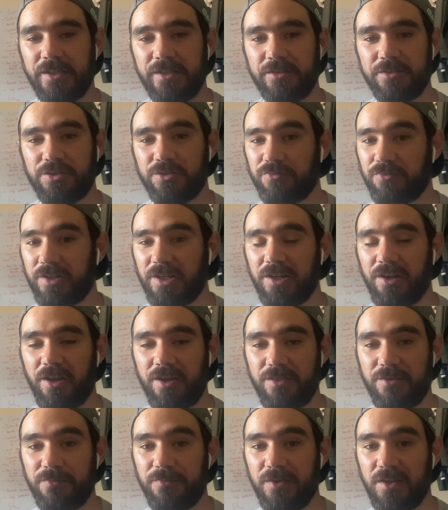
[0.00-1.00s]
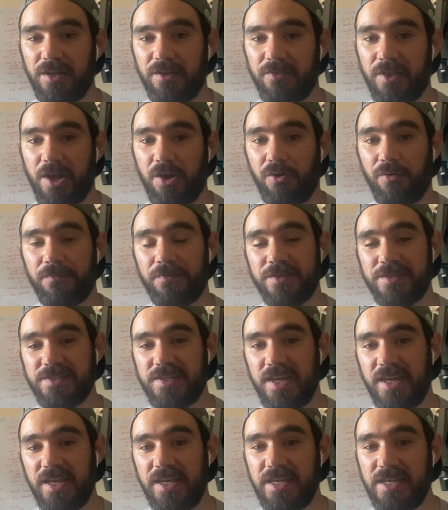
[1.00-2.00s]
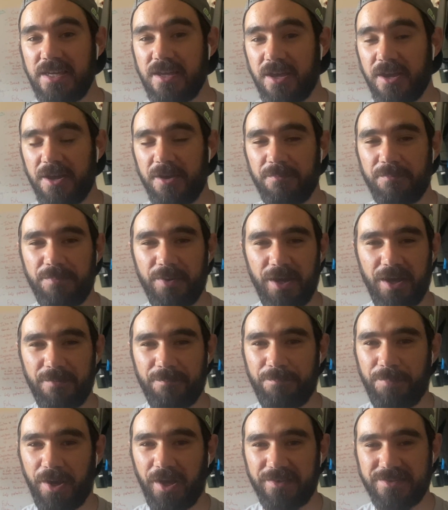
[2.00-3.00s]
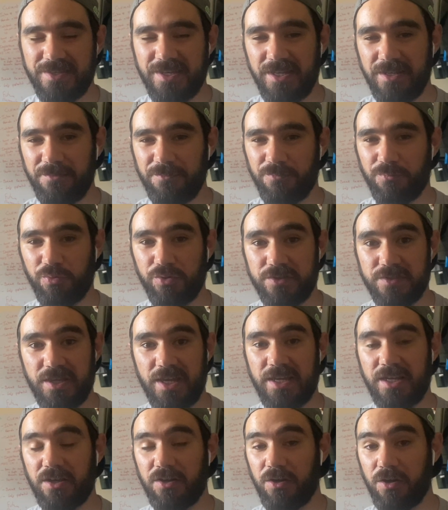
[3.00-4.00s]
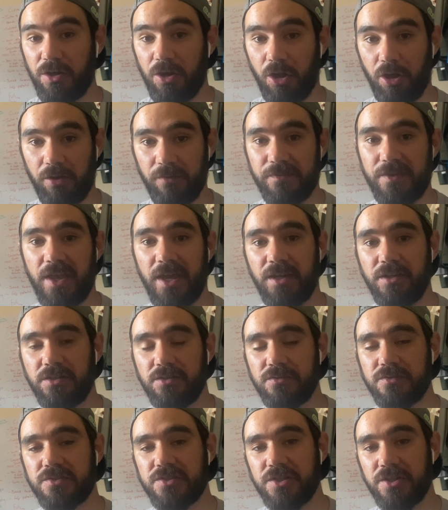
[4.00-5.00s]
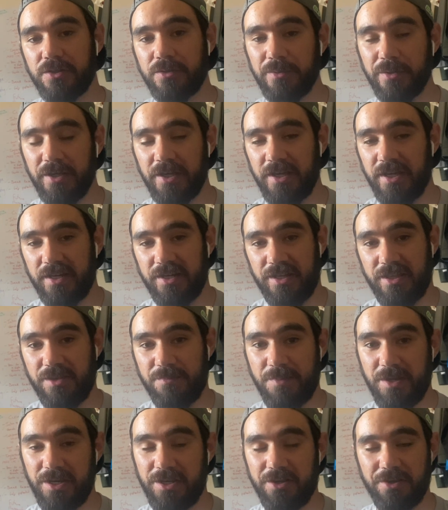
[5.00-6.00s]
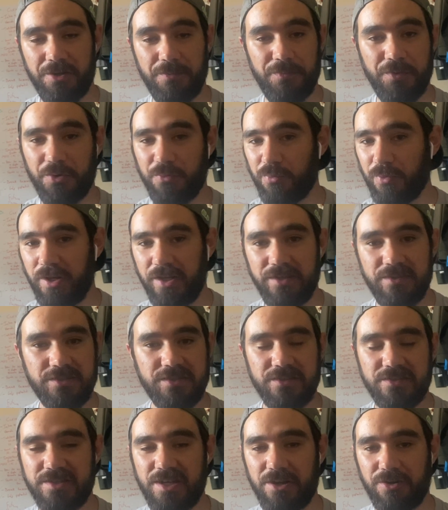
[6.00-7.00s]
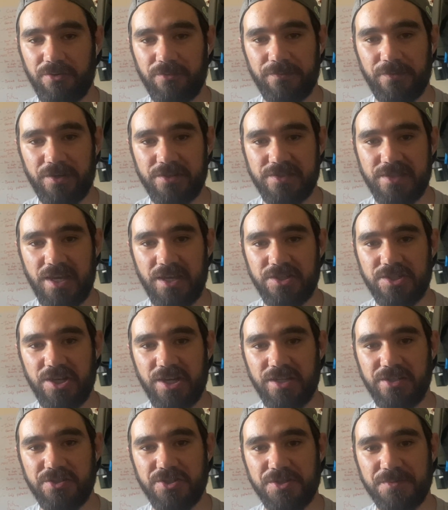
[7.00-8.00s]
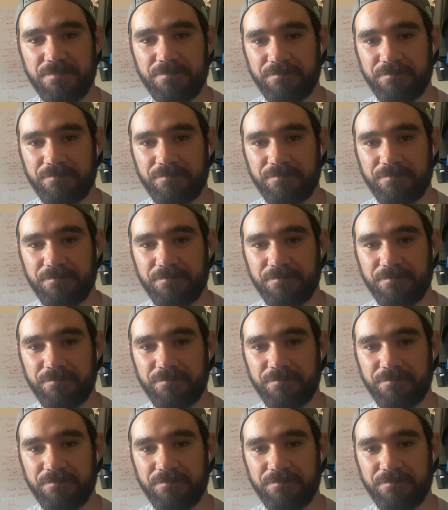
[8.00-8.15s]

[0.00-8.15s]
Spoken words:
do really like the feel of that off the tee, but putting would take a lot of getting used to, and at the minute I'm not willing to sacrifice that change.